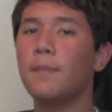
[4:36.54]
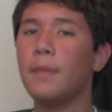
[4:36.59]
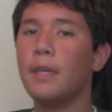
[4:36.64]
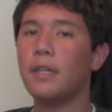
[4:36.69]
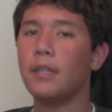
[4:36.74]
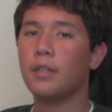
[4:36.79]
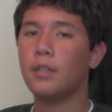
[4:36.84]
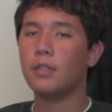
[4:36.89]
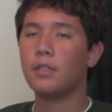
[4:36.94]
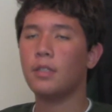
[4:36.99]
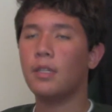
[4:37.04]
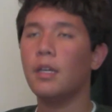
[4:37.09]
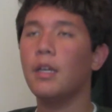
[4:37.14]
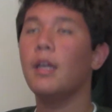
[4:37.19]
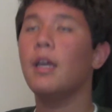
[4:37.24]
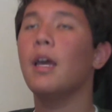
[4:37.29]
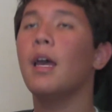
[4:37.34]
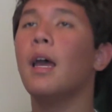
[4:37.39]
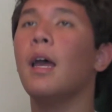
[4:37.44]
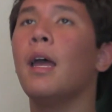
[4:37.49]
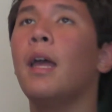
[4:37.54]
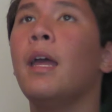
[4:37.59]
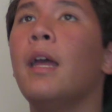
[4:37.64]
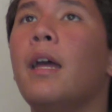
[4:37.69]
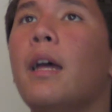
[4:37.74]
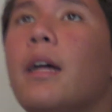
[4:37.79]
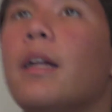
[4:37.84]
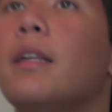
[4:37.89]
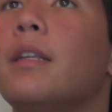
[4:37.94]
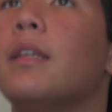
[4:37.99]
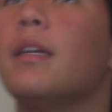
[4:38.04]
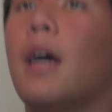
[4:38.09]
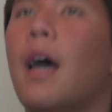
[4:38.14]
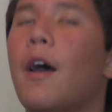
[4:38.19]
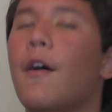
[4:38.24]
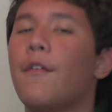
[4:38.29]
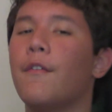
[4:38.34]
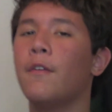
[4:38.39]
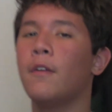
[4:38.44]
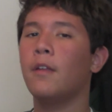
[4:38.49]
meters and
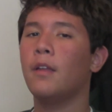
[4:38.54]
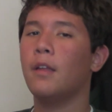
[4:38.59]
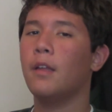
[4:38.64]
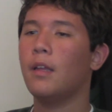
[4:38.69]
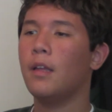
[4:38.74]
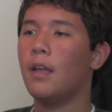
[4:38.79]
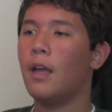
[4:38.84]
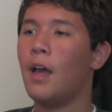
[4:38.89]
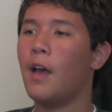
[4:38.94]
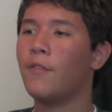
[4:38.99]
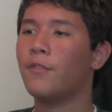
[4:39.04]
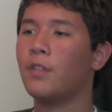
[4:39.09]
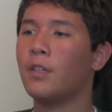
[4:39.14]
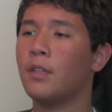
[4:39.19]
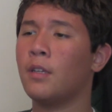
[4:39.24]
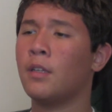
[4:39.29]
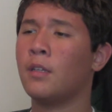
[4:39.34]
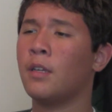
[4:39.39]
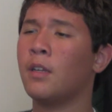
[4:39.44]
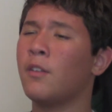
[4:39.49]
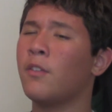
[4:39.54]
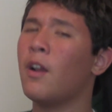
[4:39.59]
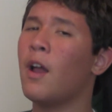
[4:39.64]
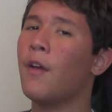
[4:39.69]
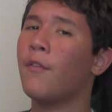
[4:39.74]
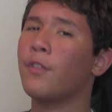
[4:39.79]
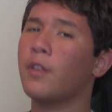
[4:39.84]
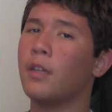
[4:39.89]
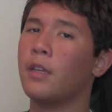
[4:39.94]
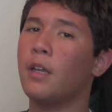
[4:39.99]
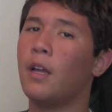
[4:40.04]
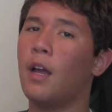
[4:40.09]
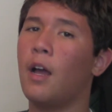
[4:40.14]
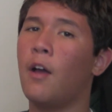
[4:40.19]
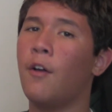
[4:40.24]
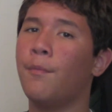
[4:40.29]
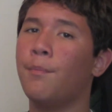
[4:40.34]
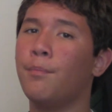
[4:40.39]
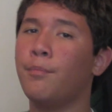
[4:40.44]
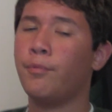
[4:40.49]
have the gravity
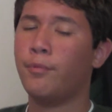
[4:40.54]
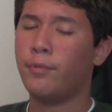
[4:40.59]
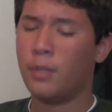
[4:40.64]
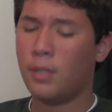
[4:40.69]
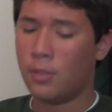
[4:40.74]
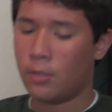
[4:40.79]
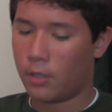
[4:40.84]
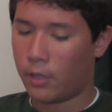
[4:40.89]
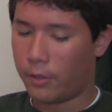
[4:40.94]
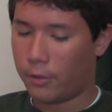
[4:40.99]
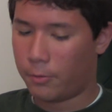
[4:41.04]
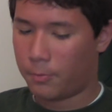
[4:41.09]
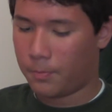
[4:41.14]
of Pluto.